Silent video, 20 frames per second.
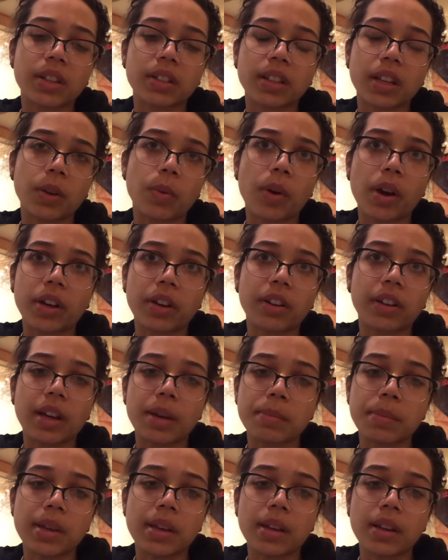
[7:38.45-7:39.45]
Like, why couldn't I
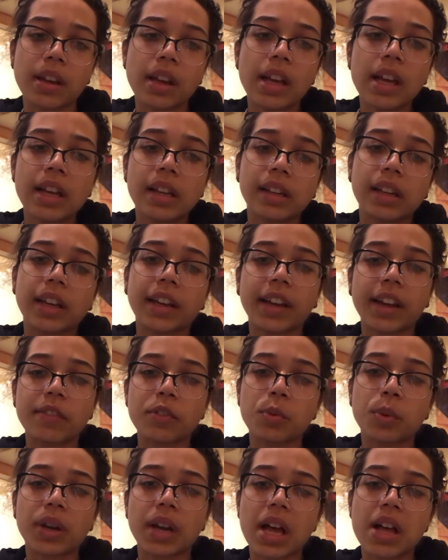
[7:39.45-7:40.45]
be like
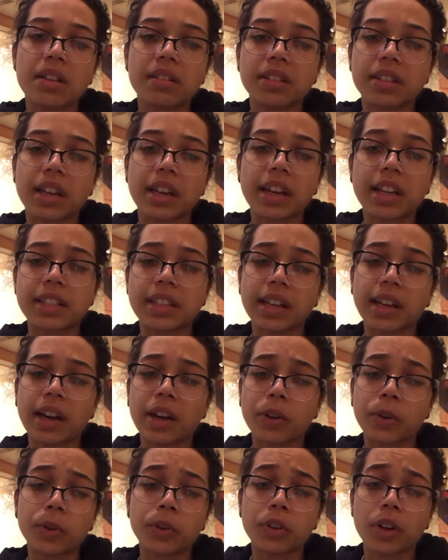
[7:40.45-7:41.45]
everyone else? And as I got
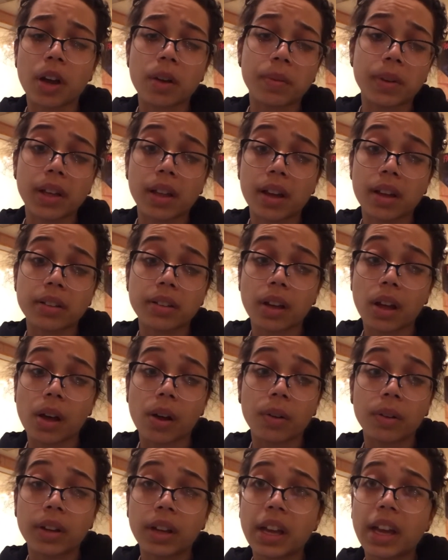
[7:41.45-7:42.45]
older, I realized, oh,
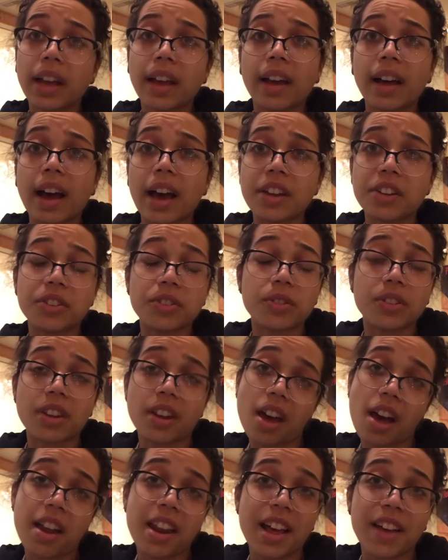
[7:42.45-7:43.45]
I do
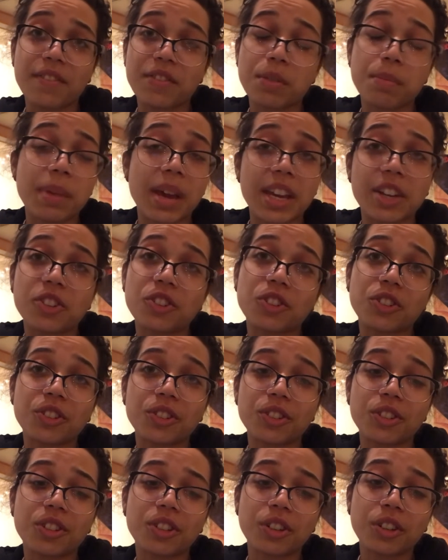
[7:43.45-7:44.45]
not have the
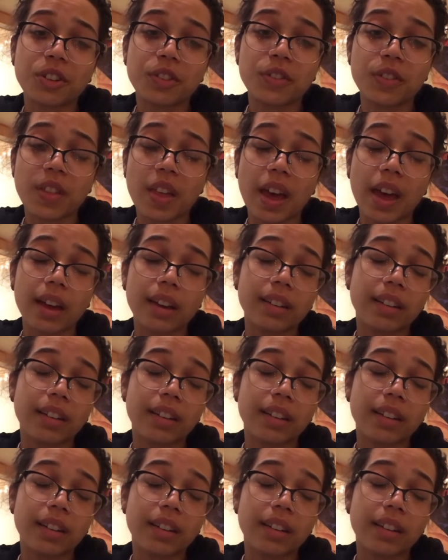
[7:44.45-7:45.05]
patience for that.